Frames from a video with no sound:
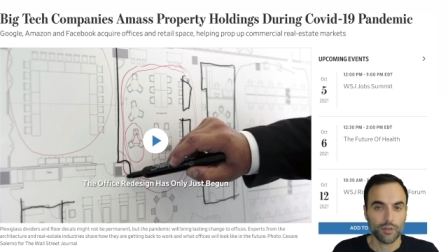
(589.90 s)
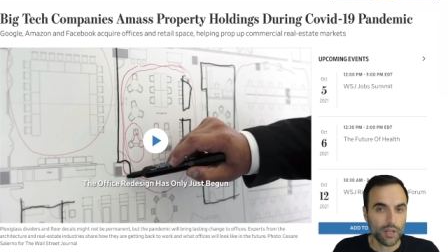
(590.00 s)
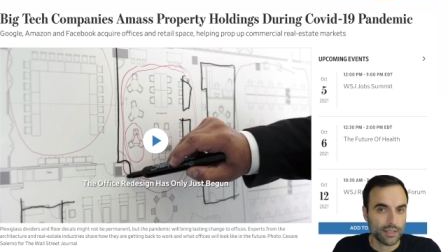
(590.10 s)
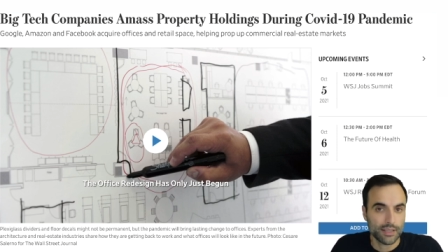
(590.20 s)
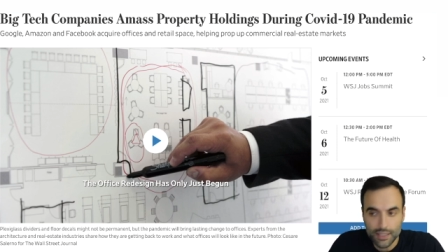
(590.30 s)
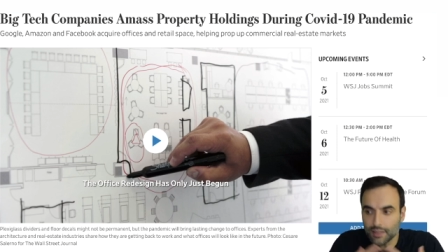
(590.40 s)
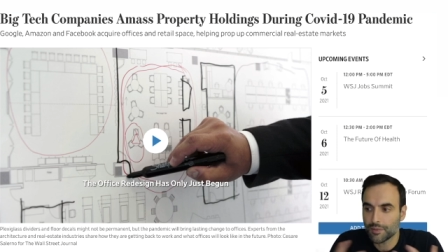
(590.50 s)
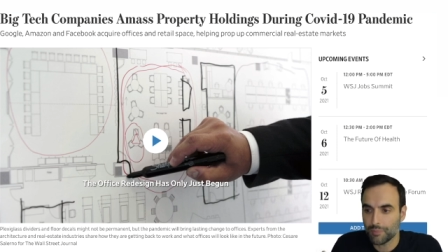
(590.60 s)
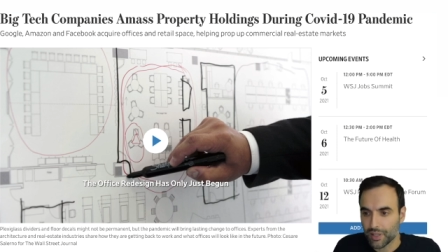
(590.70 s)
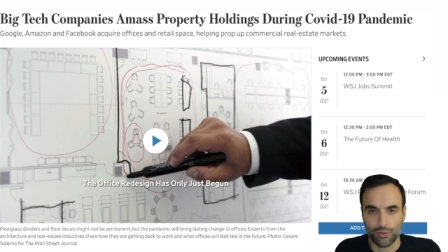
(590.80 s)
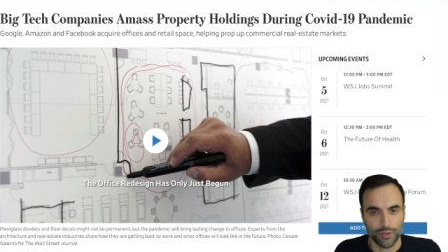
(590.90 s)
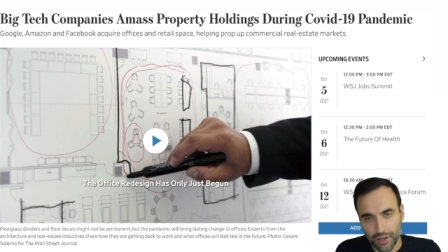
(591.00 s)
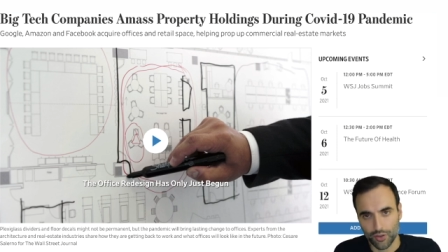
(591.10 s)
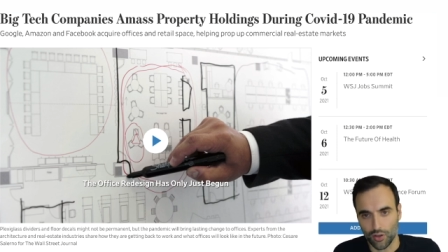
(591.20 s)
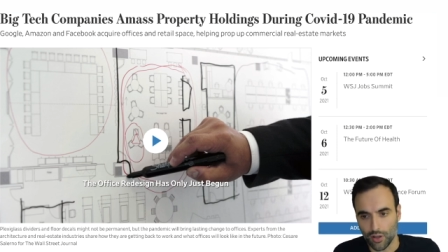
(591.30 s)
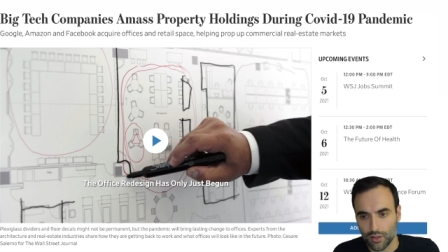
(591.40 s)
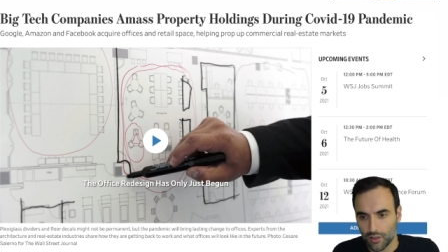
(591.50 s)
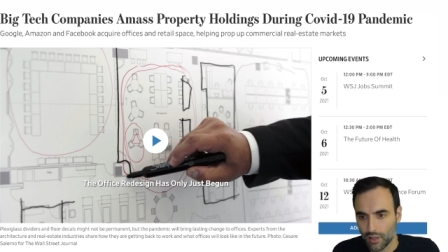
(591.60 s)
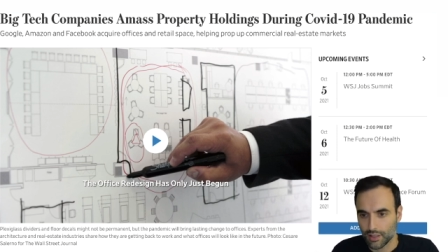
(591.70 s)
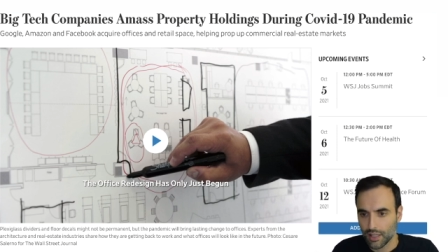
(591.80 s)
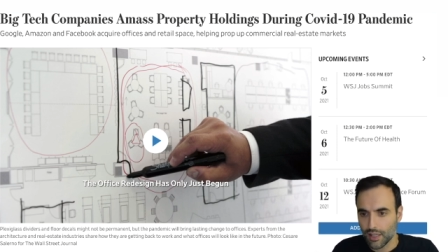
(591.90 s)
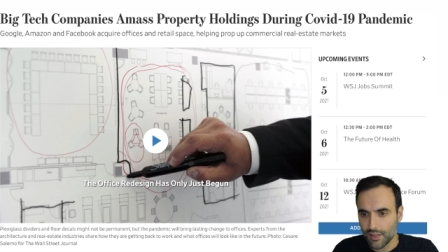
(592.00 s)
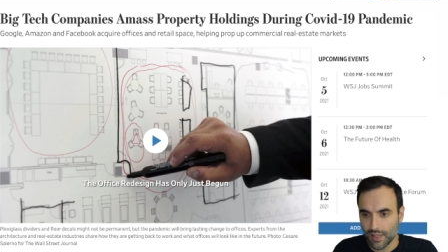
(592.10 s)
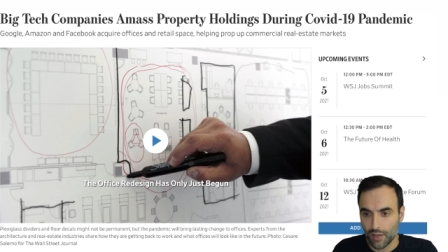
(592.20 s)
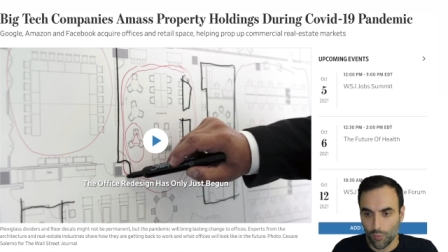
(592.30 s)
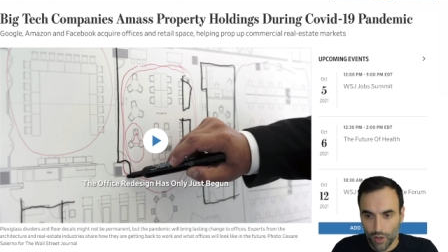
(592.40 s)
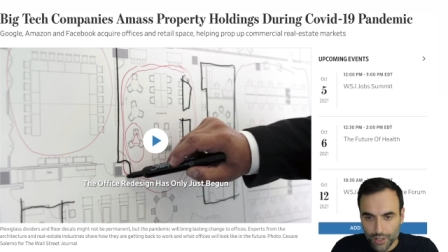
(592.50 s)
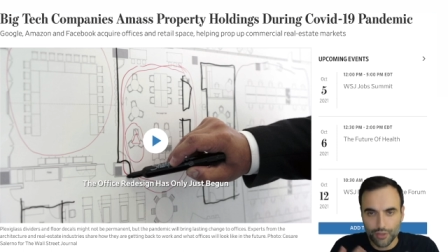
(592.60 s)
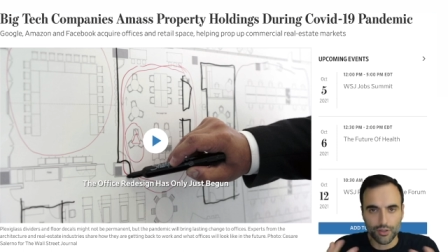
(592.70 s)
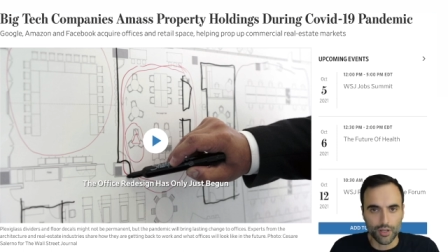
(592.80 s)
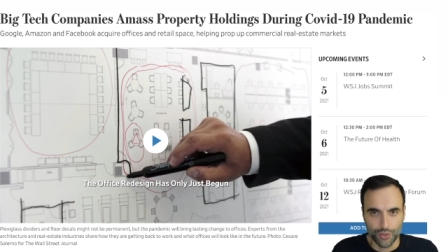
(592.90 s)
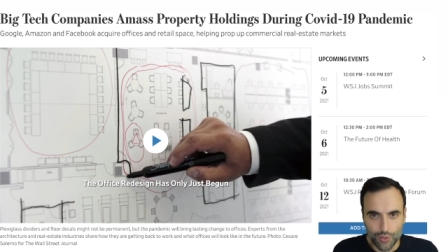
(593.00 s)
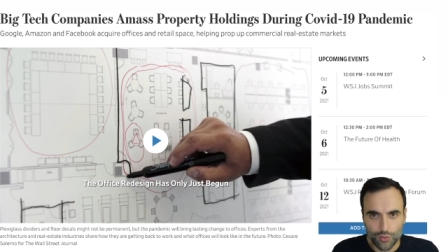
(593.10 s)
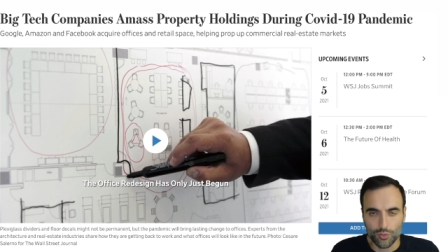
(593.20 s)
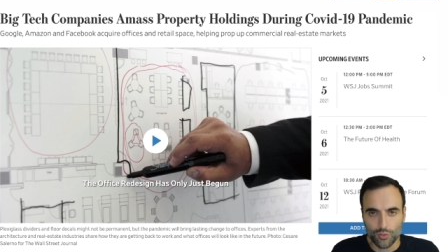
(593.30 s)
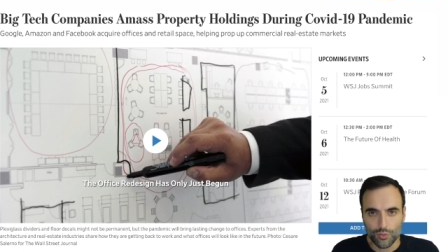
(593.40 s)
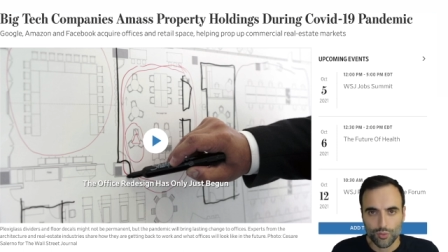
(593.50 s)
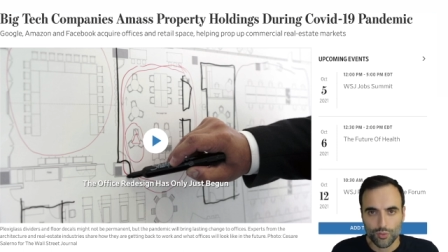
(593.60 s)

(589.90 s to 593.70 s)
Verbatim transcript: At least be critical. At least say, what are you gonna do?